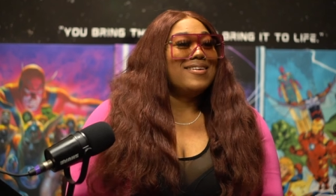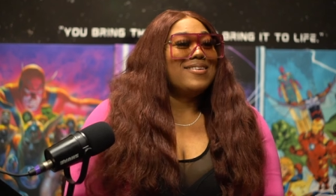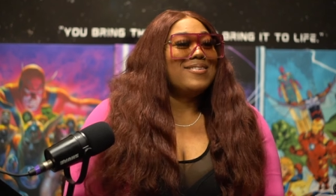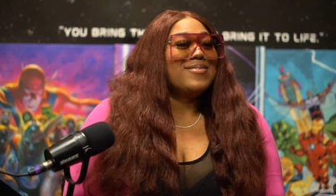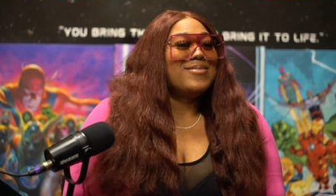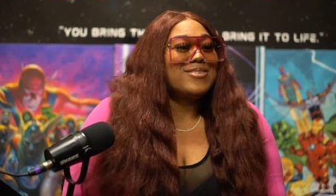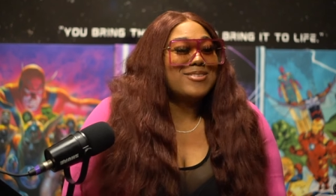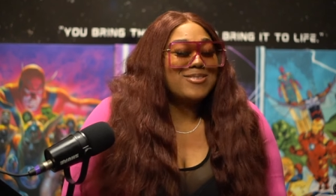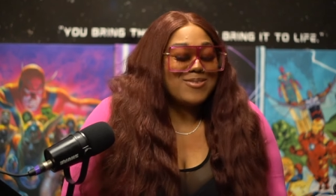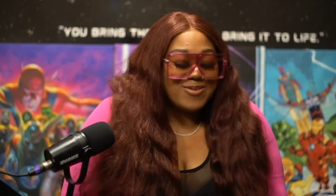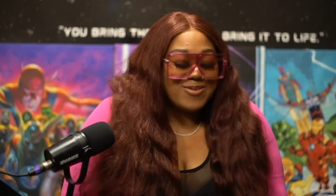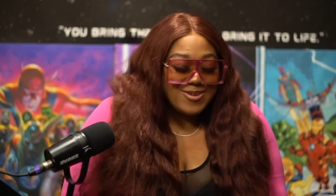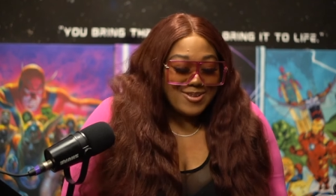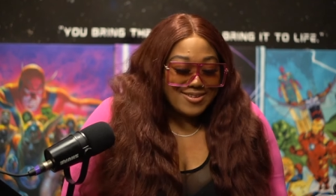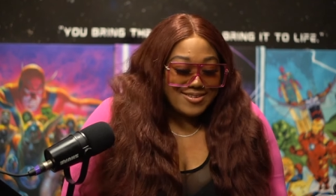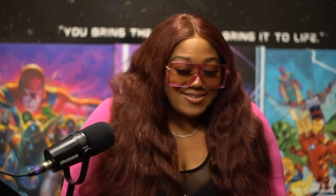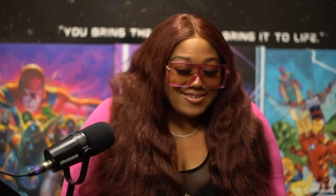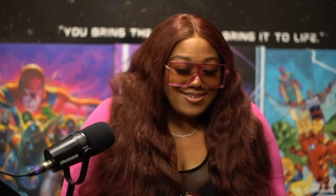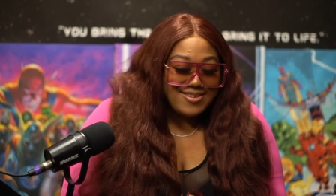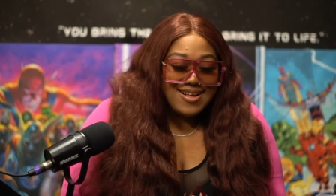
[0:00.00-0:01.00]
First of all,
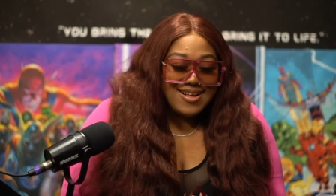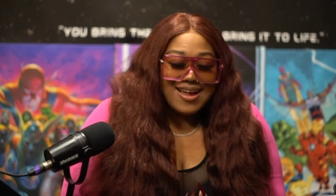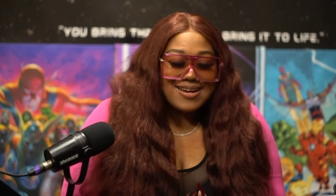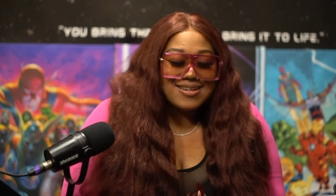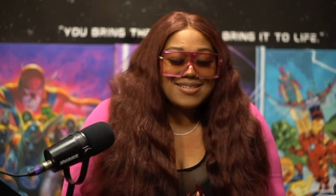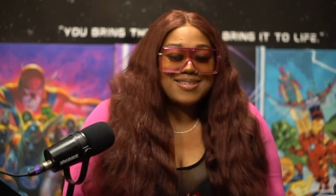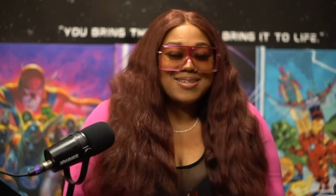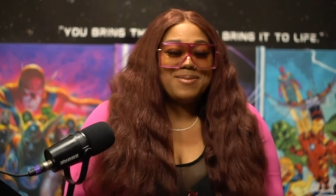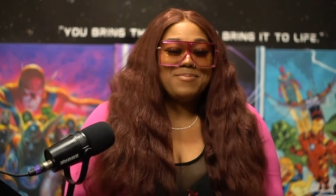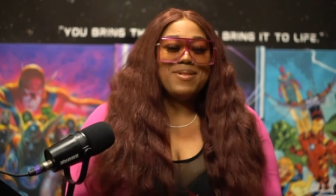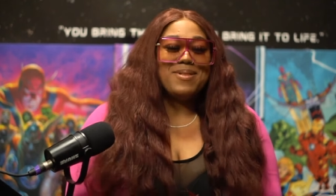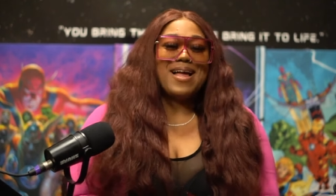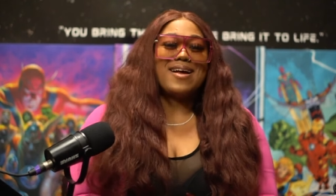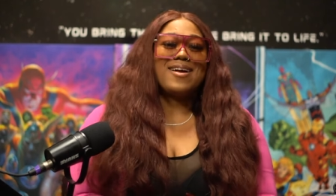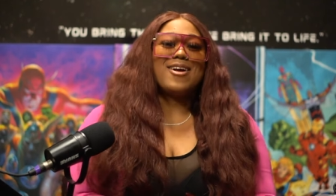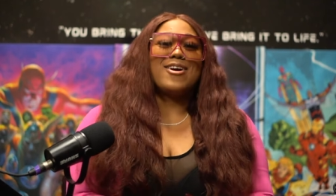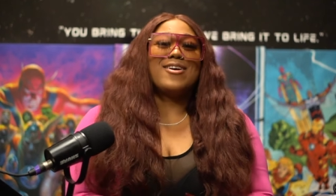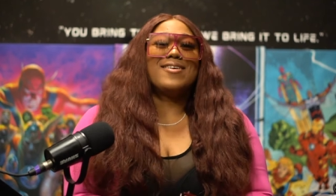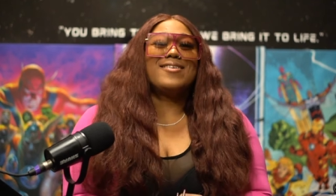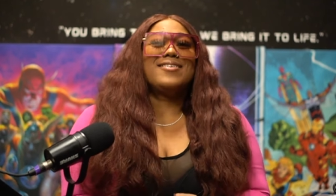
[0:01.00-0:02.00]
you got us in a black
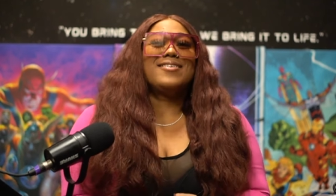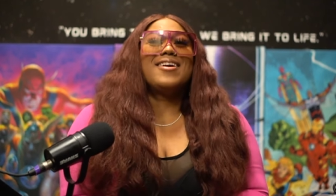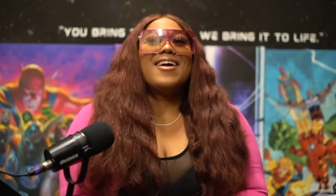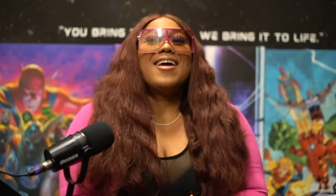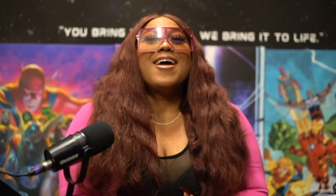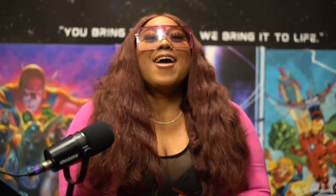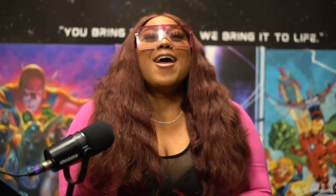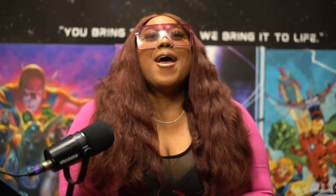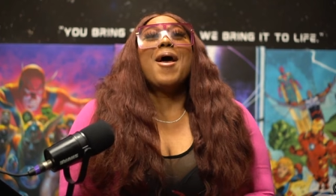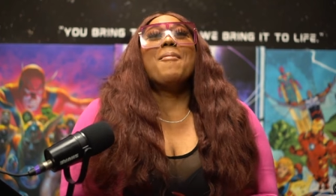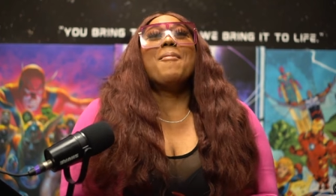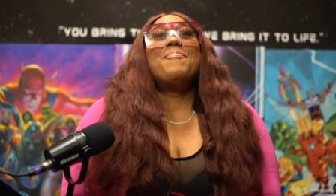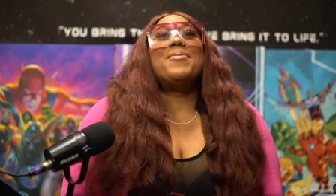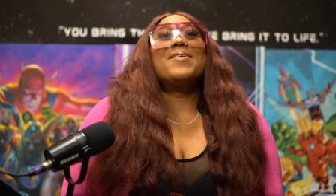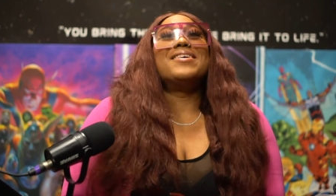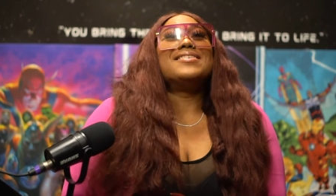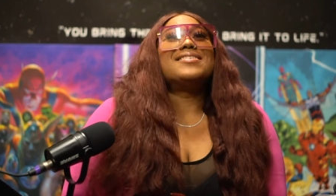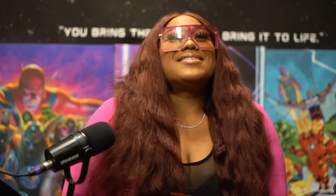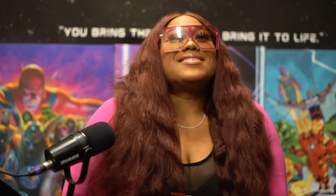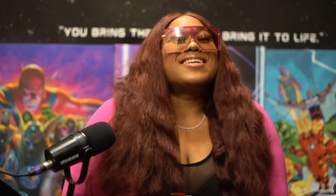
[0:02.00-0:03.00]
car.
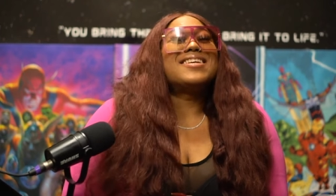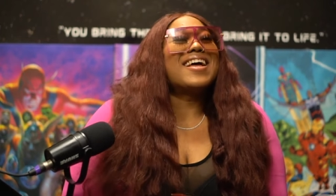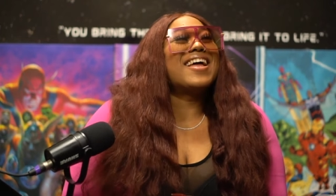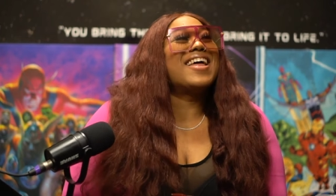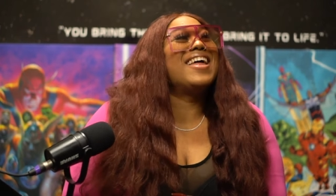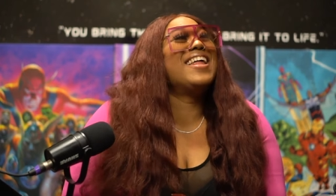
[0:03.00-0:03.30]
But second,